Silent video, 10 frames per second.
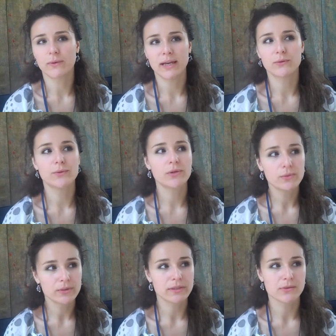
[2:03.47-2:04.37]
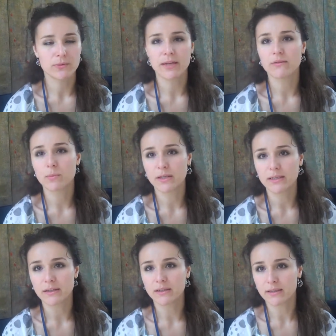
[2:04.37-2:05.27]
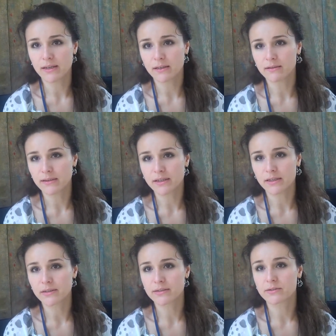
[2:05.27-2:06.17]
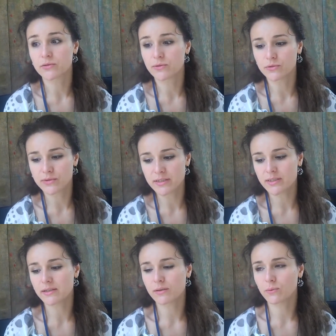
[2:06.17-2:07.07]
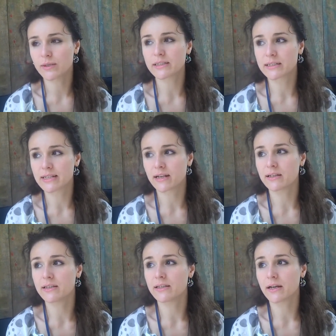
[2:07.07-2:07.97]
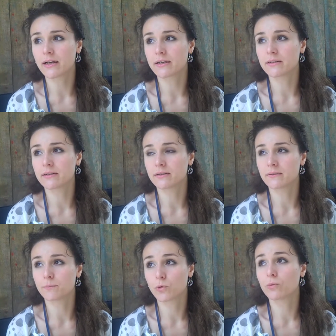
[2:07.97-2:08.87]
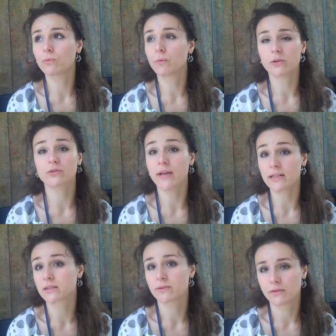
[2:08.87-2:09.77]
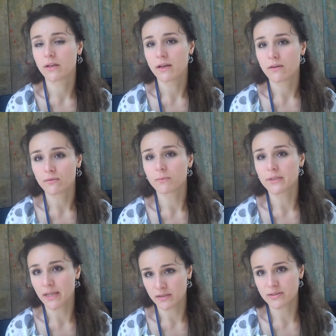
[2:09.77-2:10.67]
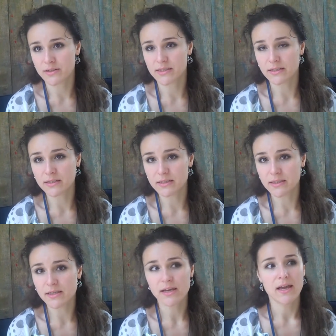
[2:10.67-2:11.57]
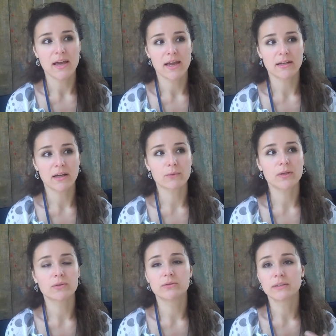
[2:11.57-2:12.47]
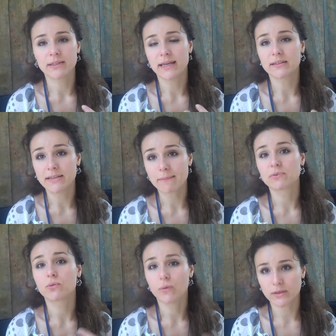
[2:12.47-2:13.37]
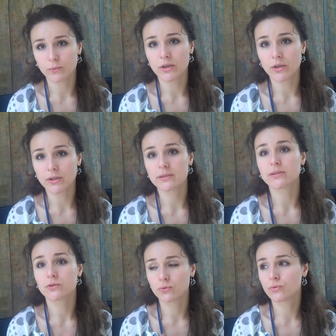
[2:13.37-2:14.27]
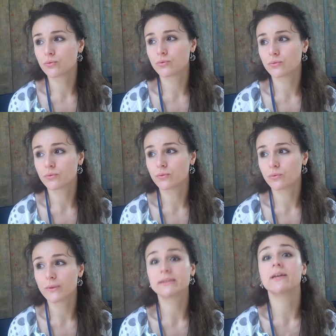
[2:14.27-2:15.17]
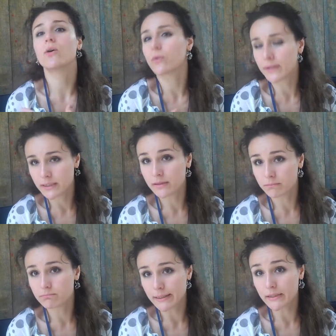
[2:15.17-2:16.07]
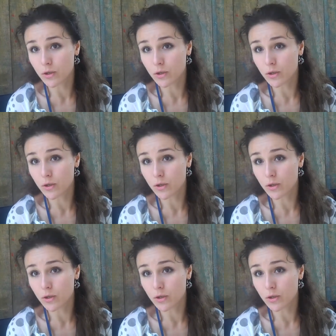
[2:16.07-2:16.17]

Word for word: We had reunions with everybody uh, here to see what exactly are, uh, we want to ask from the youngsters in E C, and how we could can adapt what we learned to what they already might